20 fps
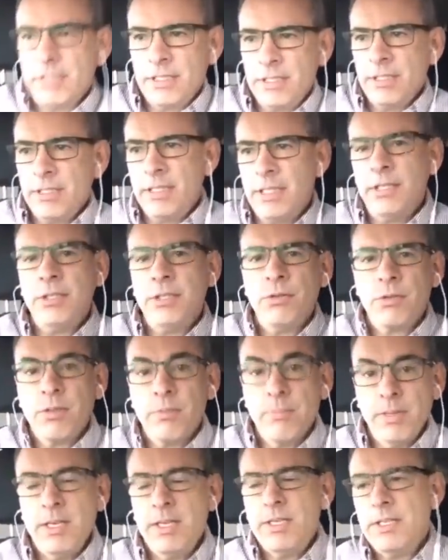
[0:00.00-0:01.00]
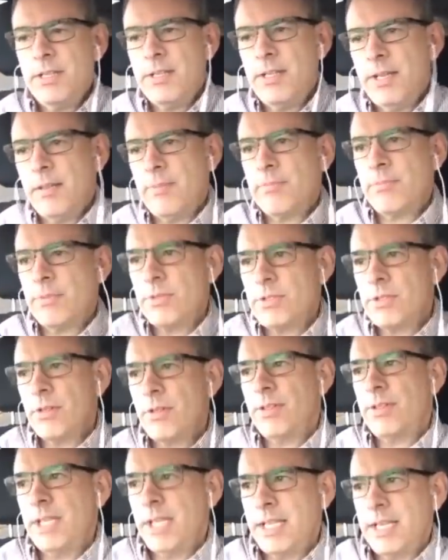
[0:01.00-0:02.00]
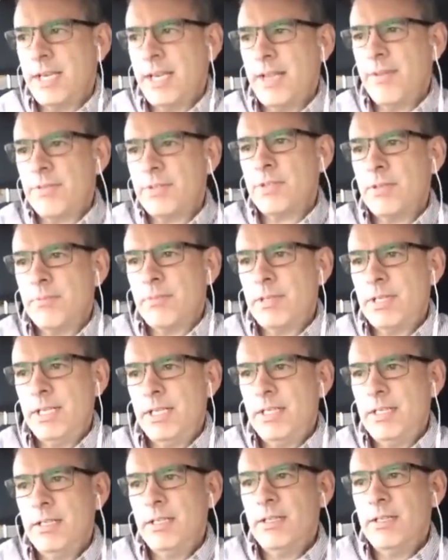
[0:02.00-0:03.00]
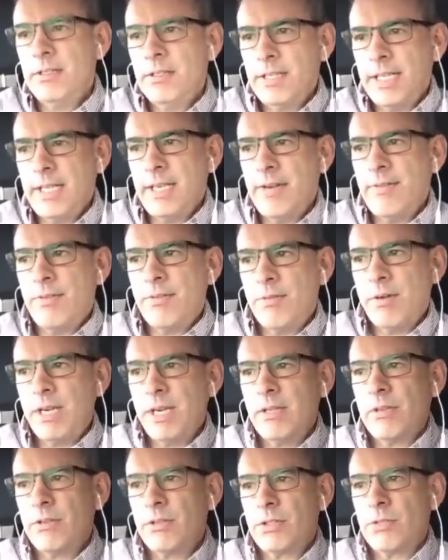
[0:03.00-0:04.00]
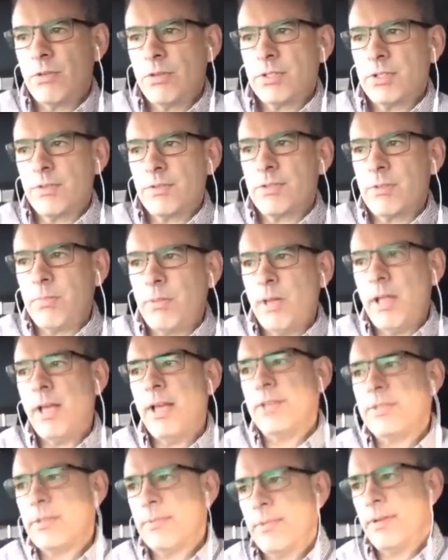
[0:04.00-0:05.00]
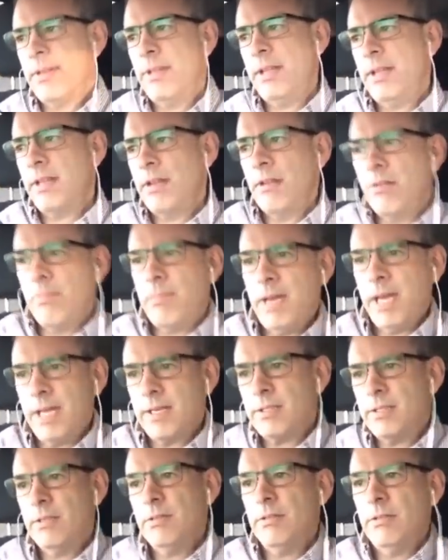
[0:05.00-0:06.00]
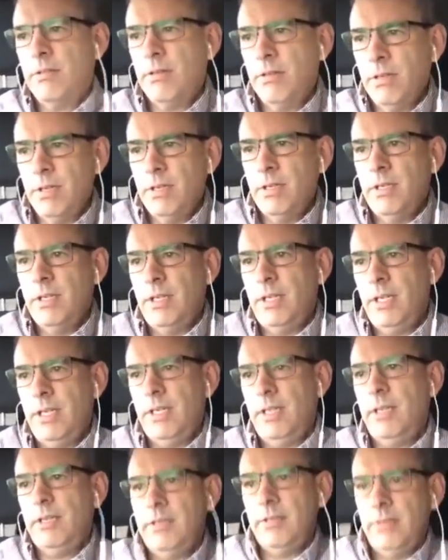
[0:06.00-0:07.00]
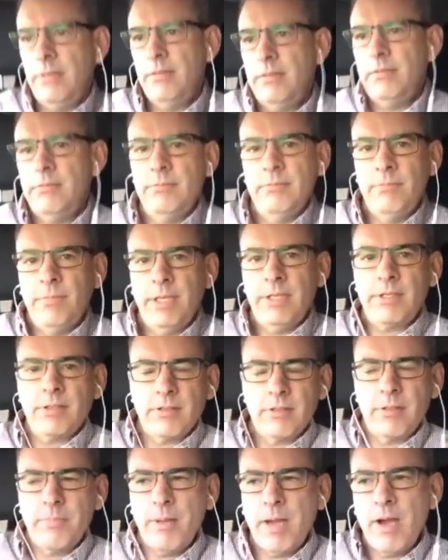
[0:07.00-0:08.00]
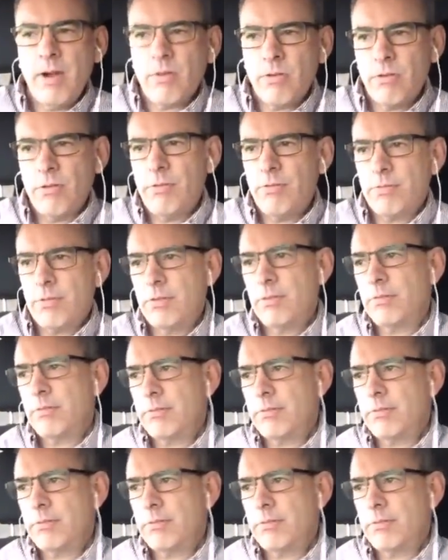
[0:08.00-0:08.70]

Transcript: get you committed to them, so that they can have a regular source of supply, somebody they can go back to and basically power over,